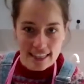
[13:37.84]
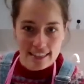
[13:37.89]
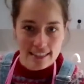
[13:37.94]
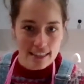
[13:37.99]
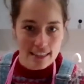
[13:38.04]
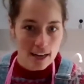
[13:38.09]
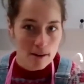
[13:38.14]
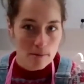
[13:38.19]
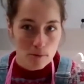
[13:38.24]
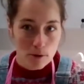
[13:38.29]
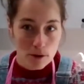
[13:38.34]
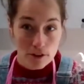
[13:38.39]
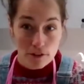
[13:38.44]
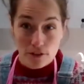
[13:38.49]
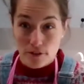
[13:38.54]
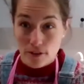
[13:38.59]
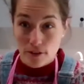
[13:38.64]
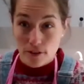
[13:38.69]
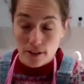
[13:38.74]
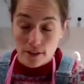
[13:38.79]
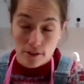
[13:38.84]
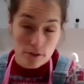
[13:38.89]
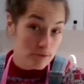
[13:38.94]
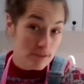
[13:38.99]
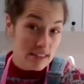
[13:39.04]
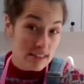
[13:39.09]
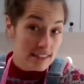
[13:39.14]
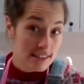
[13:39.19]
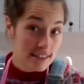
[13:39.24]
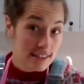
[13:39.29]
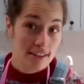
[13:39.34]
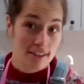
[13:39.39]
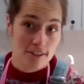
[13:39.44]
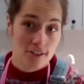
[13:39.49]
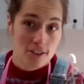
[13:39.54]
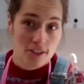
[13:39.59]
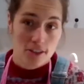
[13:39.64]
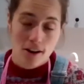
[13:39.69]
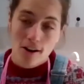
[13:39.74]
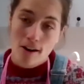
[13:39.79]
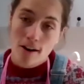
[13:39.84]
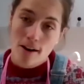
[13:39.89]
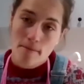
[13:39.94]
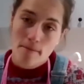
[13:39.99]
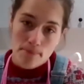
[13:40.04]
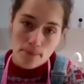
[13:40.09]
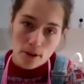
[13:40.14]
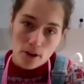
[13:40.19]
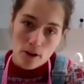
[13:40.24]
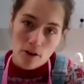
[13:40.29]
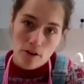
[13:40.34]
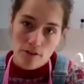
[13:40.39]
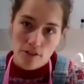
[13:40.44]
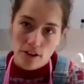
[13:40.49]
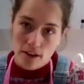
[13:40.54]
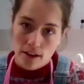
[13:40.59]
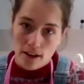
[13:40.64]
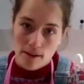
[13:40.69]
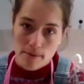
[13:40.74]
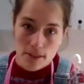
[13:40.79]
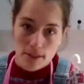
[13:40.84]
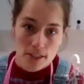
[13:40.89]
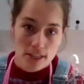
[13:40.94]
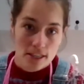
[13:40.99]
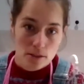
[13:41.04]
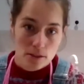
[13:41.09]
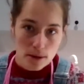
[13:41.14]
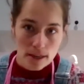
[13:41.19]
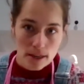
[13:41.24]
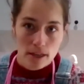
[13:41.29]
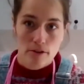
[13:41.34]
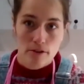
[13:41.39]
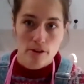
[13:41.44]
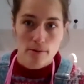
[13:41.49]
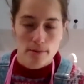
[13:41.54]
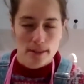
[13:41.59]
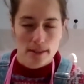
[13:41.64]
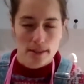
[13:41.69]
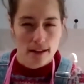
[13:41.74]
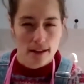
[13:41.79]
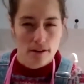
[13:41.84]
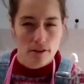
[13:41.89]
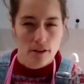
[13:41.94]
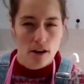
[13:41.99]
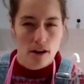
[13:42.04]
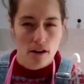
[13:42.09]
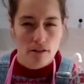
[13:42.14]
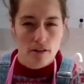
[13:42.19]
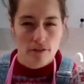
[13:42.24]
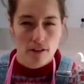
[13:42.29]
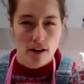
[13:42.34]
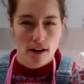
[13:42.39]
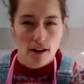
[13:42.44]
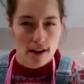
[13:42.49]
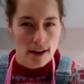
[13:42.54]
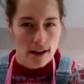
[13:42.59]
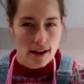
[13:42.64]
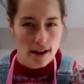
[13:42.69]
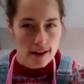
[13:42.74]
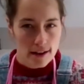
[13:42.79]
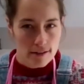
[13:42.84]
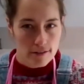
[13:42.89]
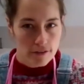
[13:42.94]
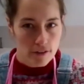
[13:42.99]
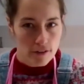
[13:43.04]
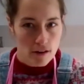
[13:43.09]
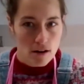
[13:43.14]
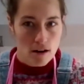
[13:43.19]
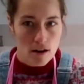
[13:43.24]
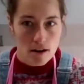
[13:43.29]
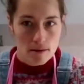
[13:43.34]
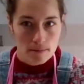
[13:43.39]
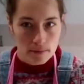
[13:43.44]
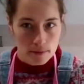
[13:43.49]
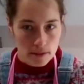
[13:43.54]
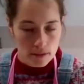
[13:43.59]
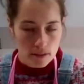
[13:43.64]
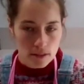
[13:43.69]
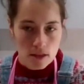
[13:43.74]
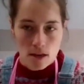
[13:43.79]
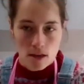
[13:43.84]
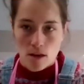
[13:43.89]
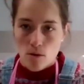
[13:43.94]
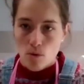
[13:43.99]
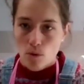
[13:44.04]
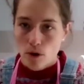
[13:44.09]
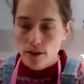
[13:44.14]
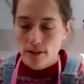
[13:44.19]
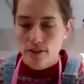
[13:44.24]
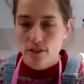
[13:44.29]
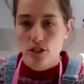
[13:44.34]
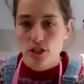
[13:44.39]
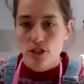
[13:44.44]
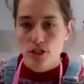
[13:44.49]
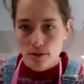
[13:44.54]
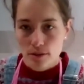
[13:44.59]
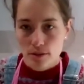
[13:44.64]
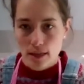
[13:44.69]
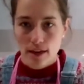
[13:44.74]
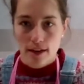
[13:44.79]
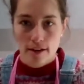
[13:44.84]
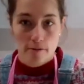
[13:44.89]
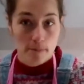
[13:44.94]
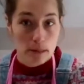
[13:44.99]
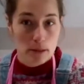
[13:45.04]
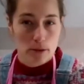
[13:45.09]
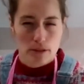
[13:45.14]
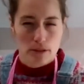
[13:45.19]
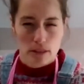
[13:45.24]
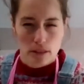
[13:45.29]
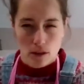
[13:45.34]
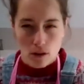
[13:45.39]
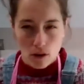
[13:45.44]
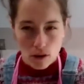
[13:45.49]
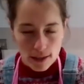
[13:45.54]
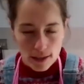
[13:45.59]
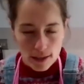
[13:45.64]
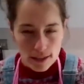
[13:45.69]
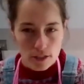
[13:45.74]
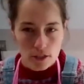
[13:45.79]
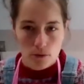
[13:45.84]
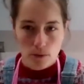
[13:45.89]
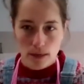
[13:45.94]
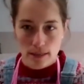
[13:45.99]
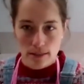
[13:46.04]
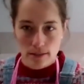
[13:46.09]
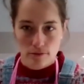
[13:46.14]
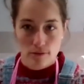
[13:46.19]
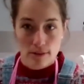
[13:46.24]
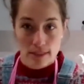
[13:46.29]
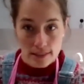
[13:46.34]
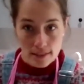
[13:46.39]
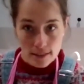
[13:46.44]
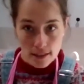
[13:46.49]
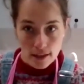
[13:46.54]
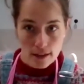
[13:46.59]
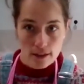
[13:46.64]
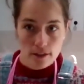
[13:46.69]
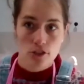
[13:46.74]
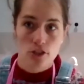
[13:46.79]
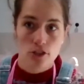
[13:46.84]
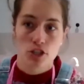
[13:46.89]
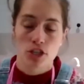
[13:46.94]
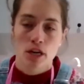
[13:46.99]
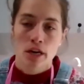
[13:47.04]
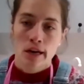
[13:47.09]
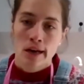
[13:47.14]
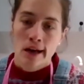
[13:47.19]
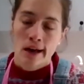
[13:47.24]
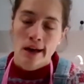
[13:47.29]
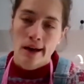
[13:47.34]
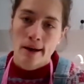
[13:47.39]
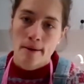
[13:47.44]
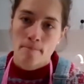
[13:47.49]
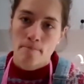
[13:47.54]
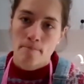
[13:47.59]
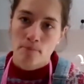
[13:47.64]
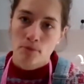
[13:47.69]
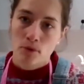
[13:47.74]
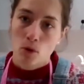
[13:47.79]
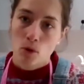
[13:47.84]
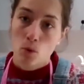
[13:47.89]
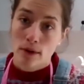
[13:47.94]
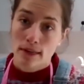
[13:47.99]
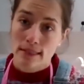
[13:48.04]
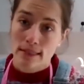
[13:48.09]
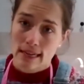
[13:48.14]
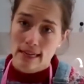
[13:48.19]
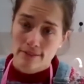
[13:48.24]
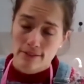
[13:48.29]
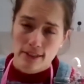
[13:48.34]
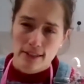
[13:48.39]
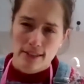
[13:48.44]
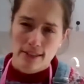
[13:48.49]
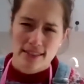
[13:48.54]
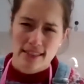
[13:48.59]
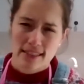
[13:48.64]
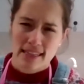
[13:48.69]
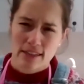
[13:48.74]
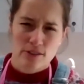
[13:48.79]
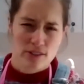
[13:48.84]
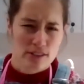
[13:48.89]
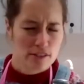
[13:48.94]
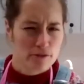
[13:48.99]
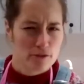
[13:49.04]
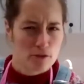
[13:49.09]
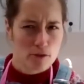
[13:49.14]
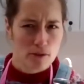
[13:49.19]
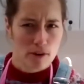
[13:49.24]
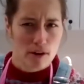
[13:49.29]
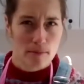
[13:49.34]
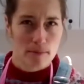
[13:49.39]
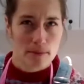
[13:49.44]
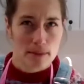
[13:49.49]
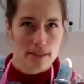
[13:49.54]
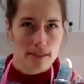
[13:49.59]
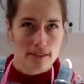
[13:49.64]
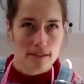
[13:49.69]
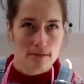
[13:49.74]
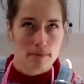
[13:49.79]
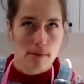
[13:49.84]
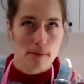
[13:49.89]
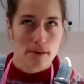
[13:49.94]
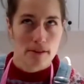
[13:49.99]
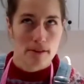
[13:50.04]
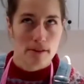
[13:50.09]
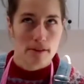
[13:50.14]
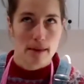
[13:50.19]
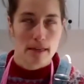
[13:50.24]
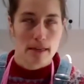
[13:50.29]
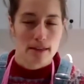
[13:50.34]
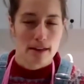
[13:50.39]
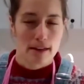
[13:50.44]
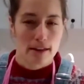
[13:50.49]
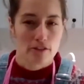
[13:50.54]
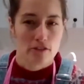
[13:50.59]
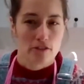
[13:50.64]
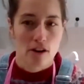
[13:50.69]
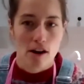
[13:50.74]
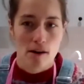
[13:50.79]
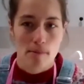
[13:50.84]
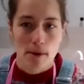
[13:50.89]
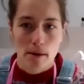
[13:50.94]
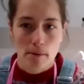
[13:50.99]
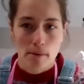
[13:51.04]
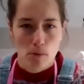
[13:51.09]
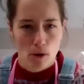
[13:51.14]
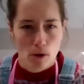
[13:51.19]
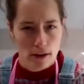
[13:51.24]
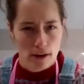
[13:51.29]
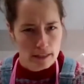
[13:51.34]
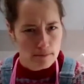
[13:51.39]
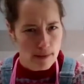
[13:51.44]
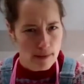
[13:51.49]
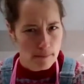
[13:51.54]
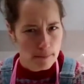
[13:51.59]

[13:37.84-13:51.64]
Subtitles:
said, one of the research arm of the climate change working group. So there are 5 arms. One is to do with the kind of building in the college. One is research. One is advocacy, or is it 4 arms? Maybe I've made an extra arm up. One is